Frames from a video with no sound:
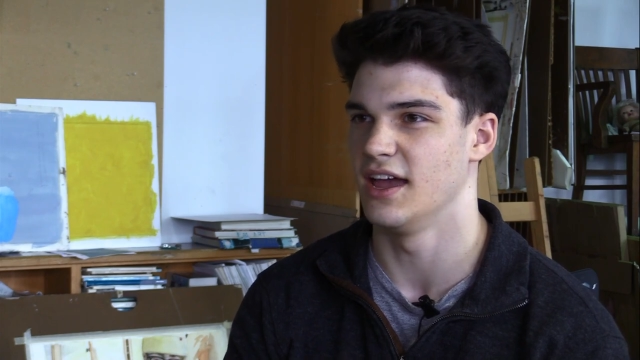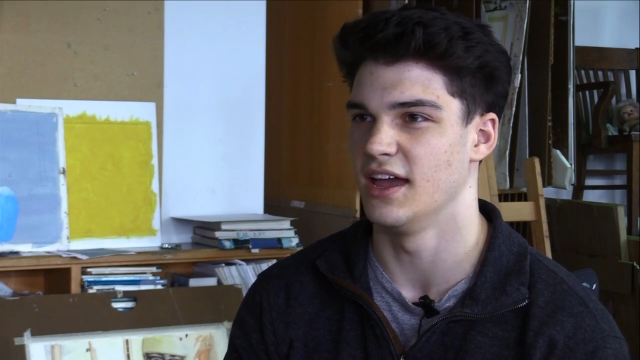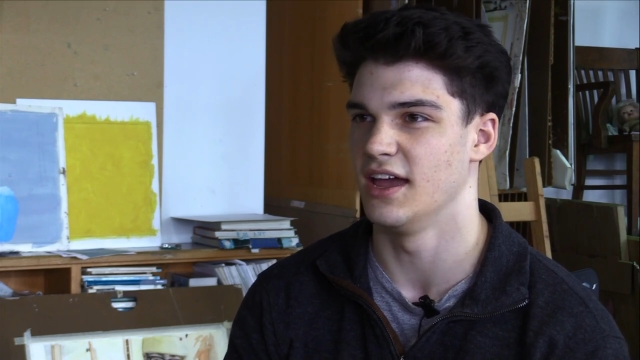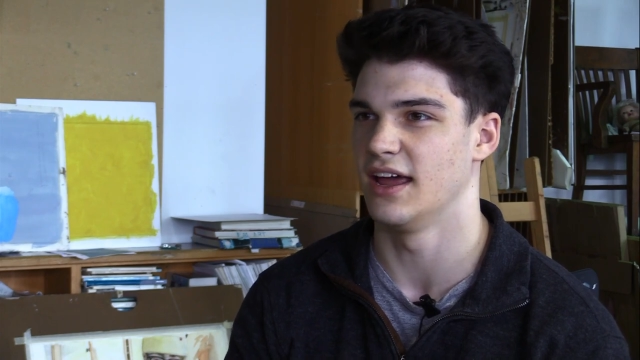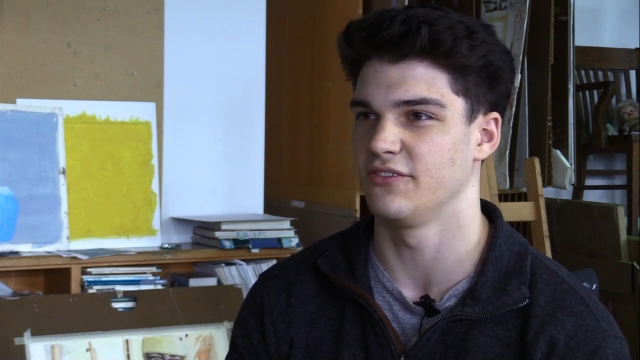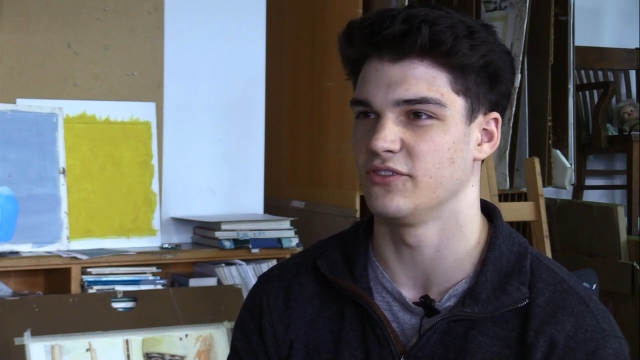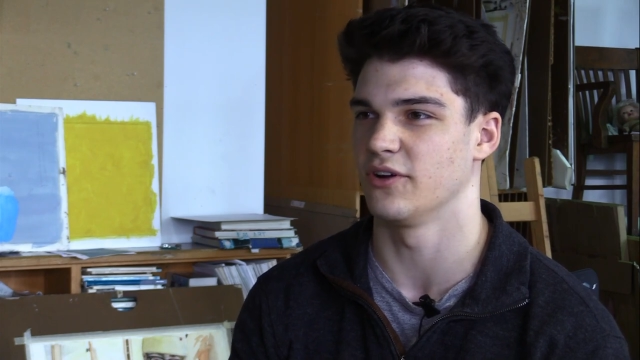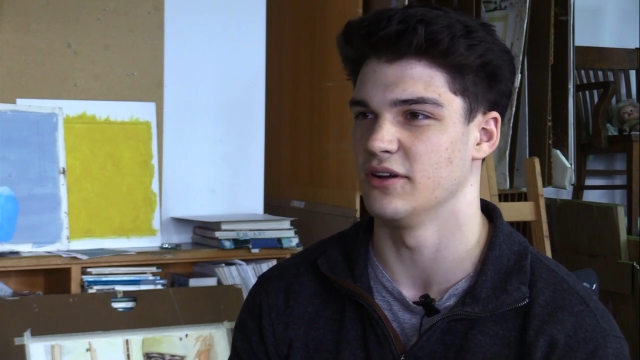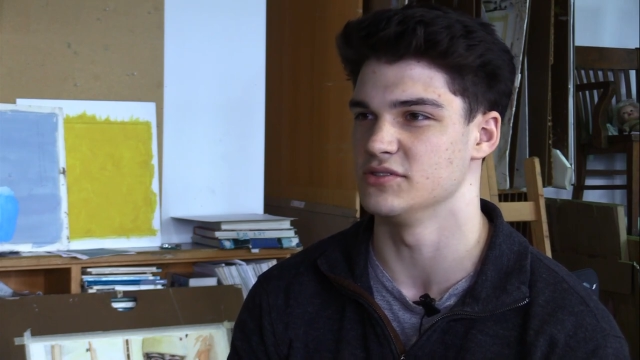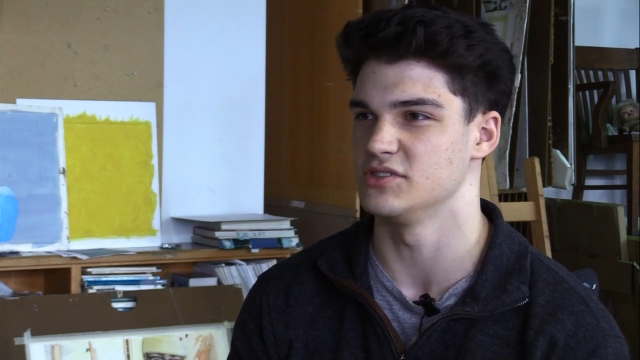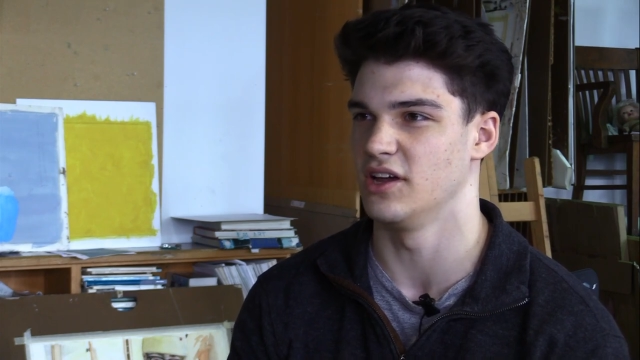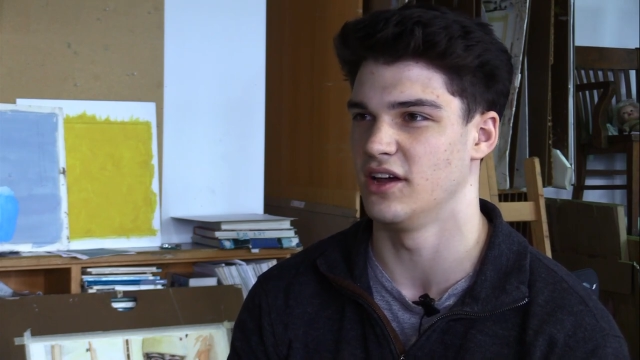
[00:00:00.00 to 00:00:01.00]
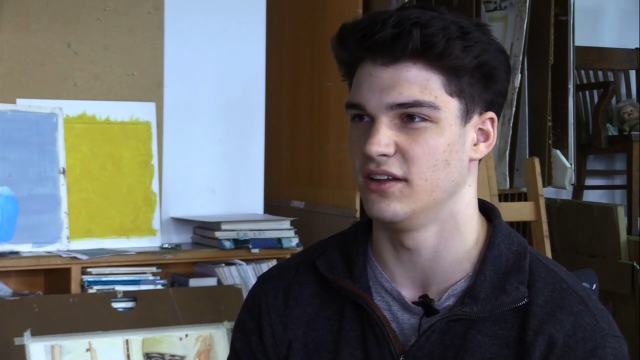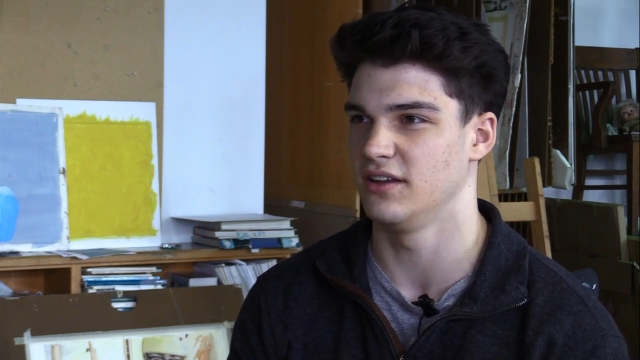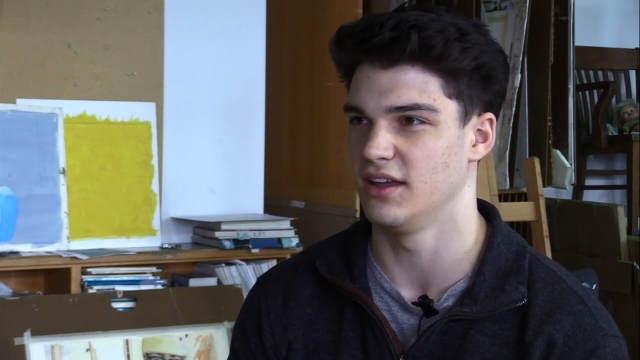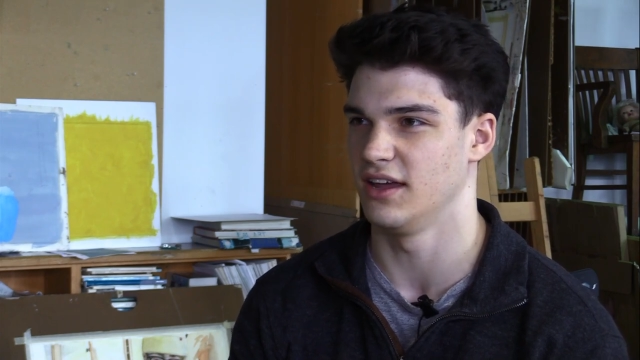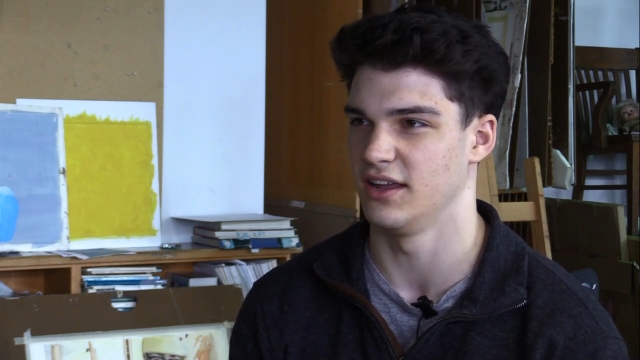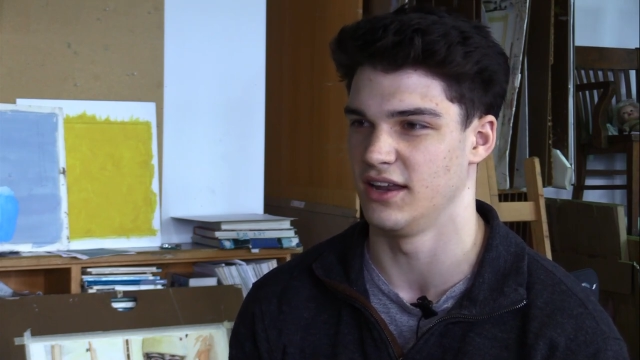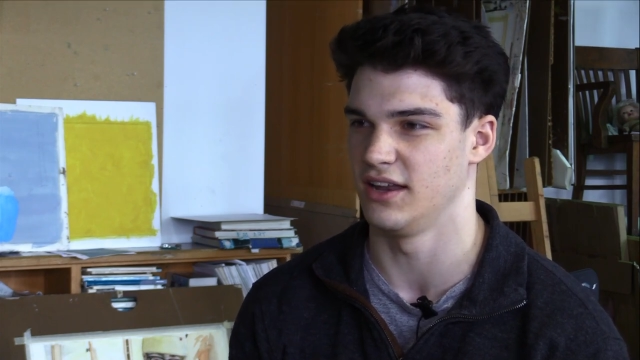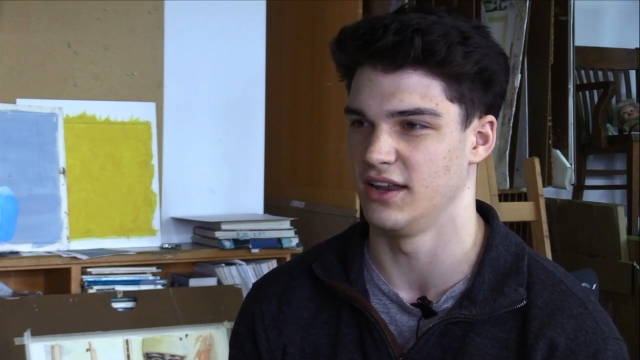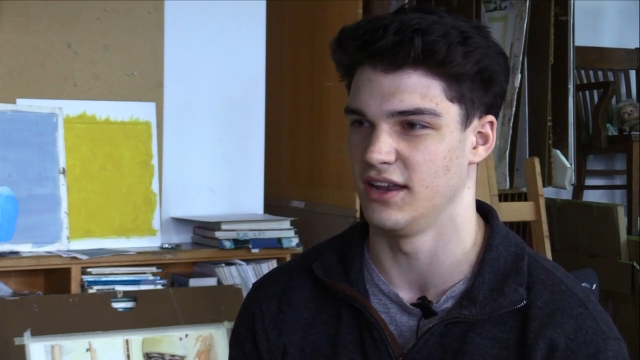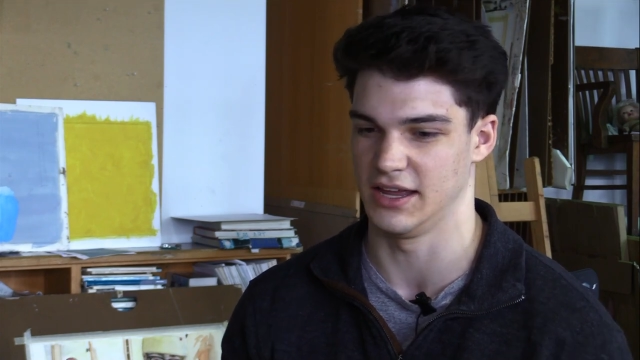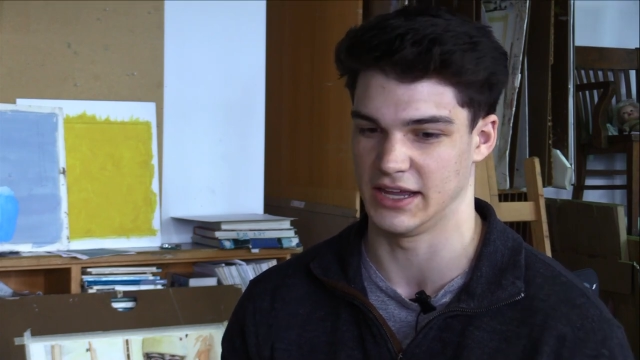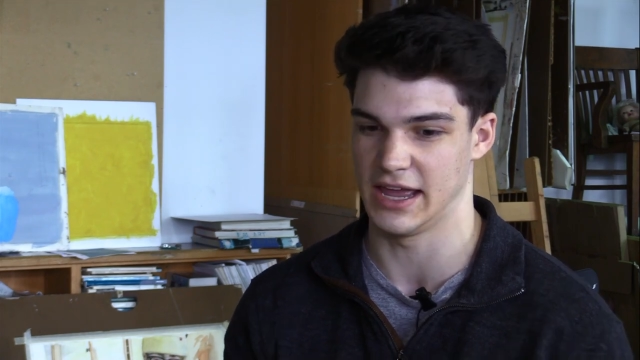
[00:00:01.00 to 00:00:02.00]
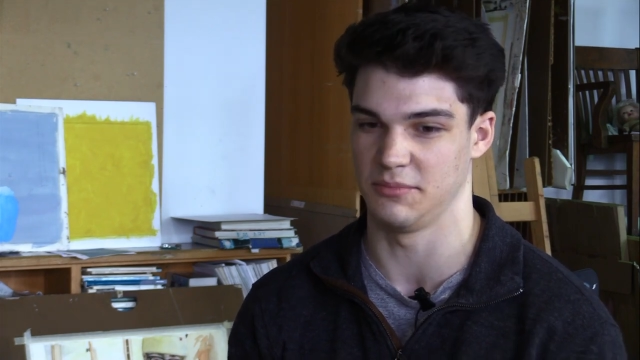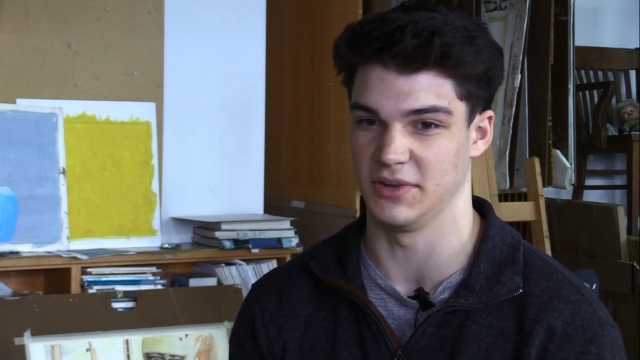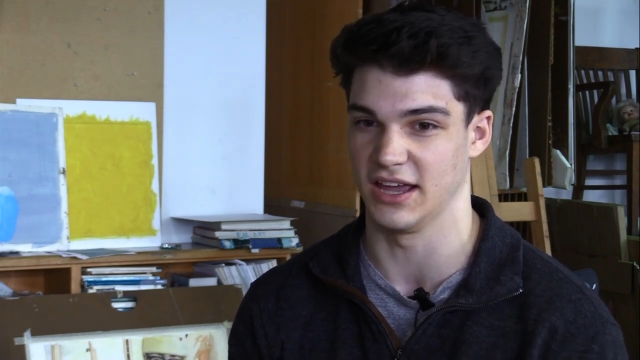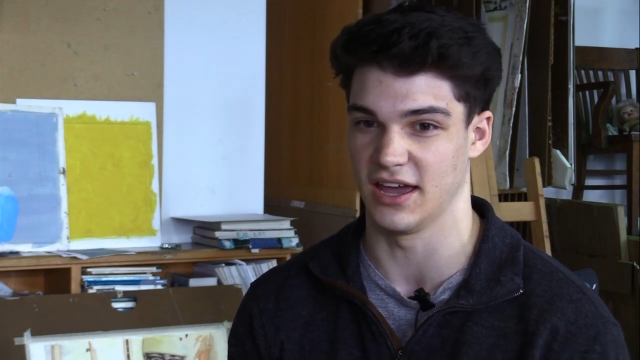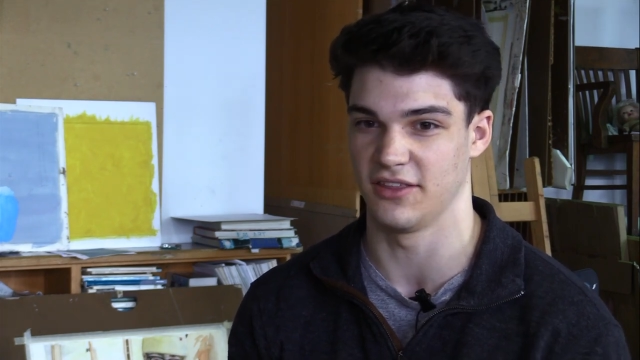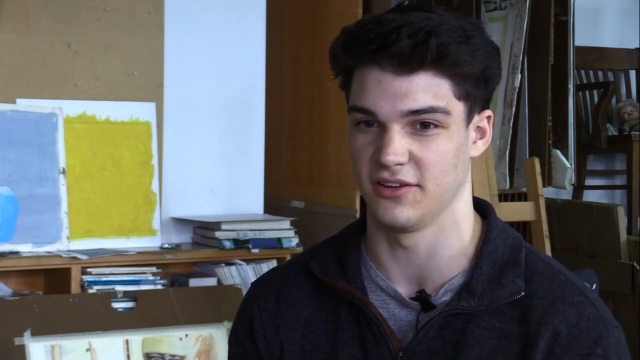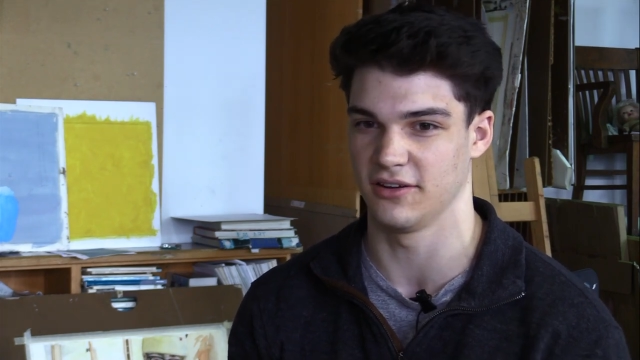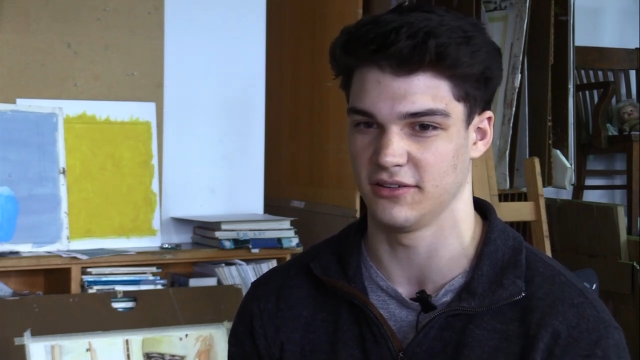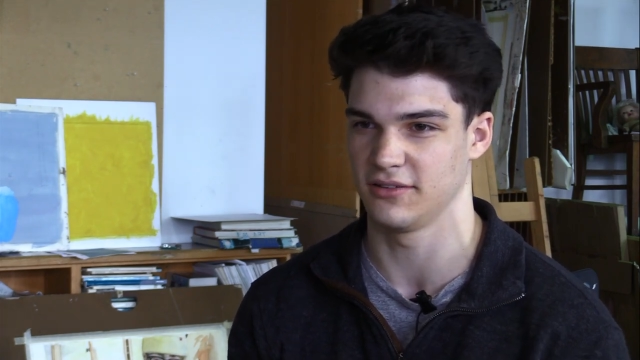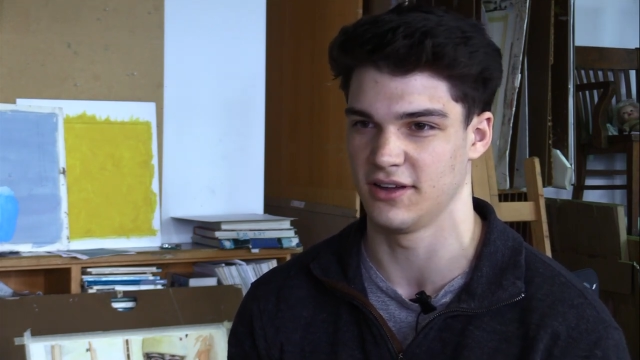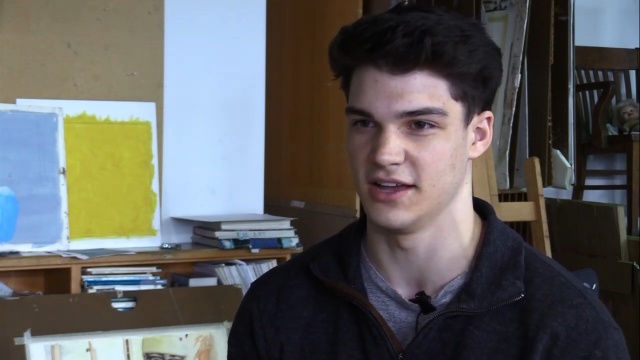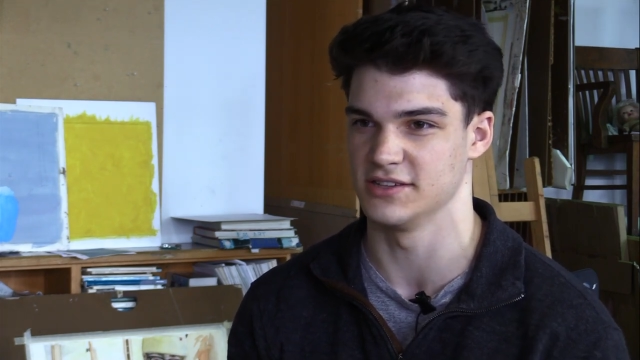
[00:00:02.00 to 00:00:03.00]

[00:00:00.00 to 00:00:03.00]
And after I was done and it came together